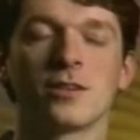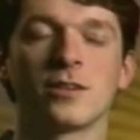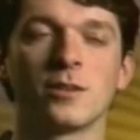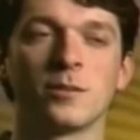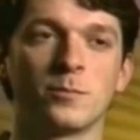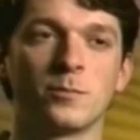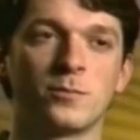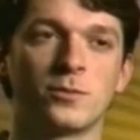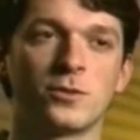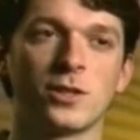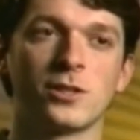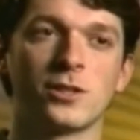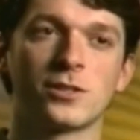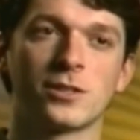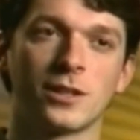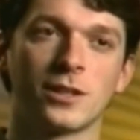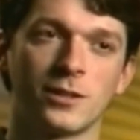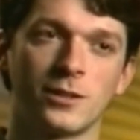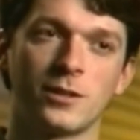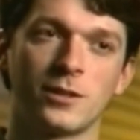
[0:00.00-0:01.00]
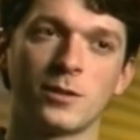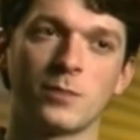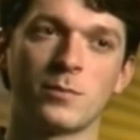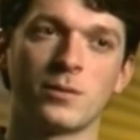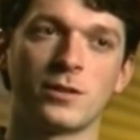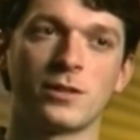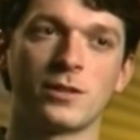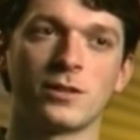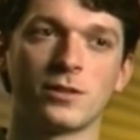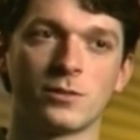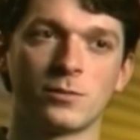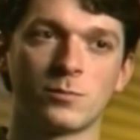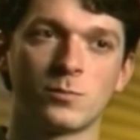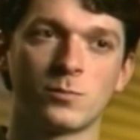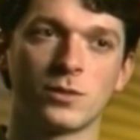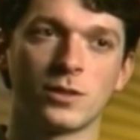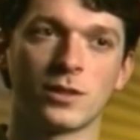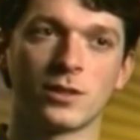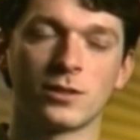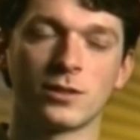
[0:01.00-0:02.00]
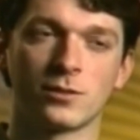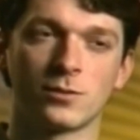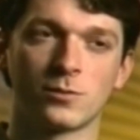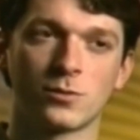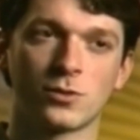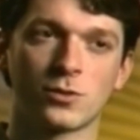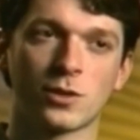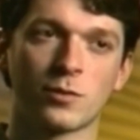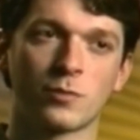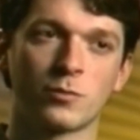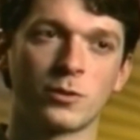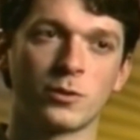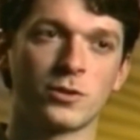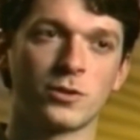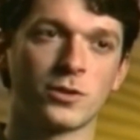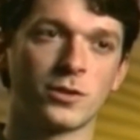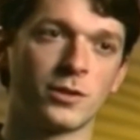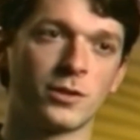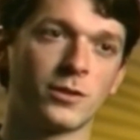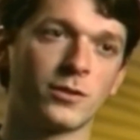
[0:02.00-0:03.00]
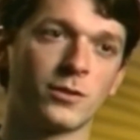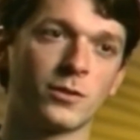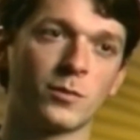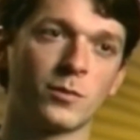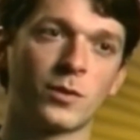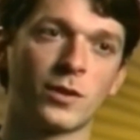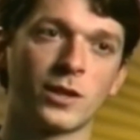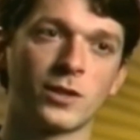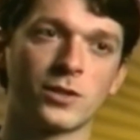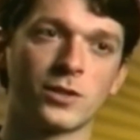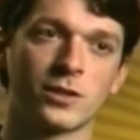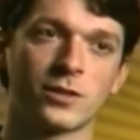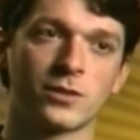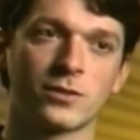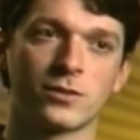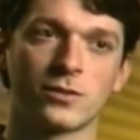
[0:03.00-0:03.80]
I'm Jay Stelly. I'm a software engineer on the project,